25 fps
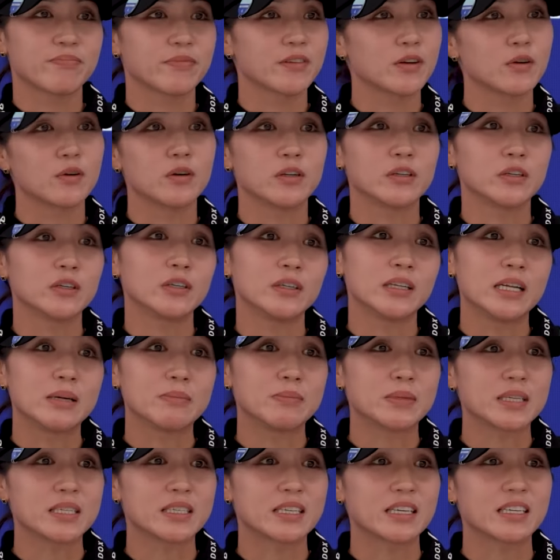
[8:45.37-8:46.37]
all in all,
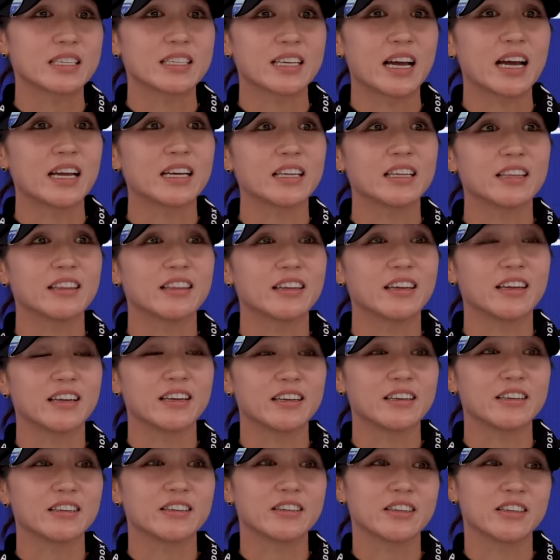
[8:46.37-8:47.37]
I'm just excited
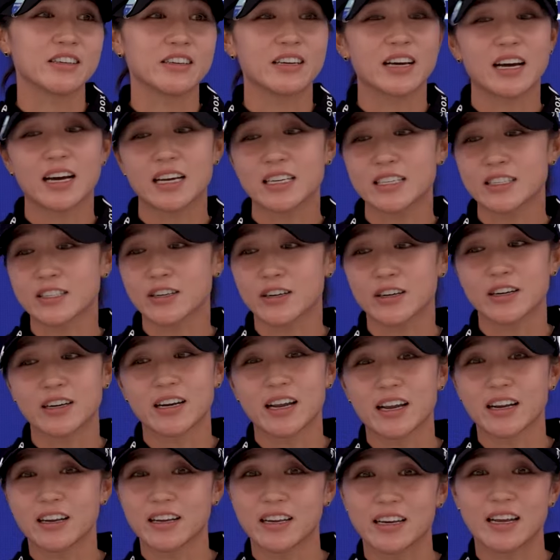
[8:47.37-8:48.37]
that you guys
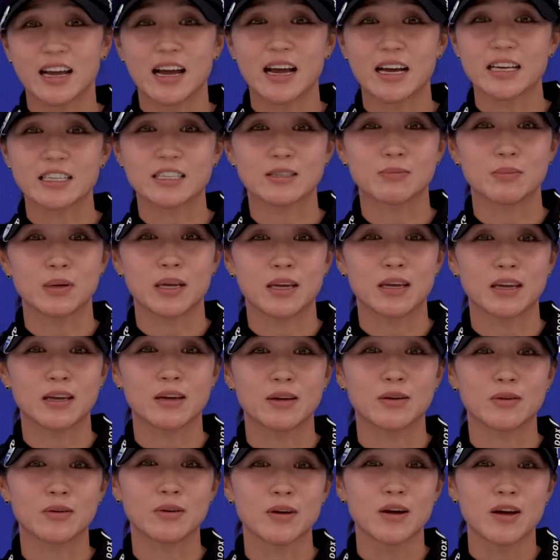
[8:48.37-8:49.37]
aren't going to ask
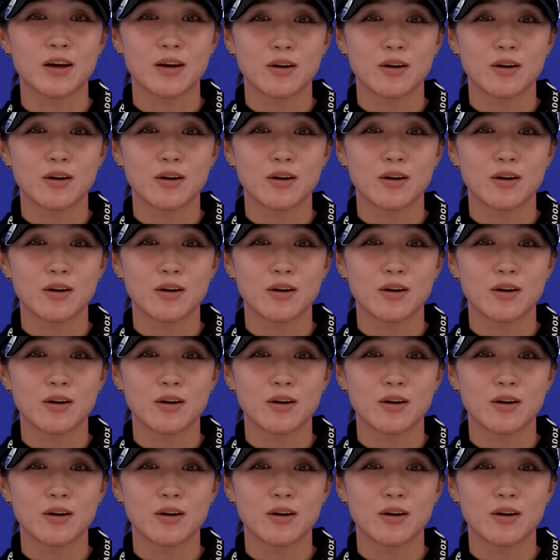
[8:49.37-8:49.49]
me,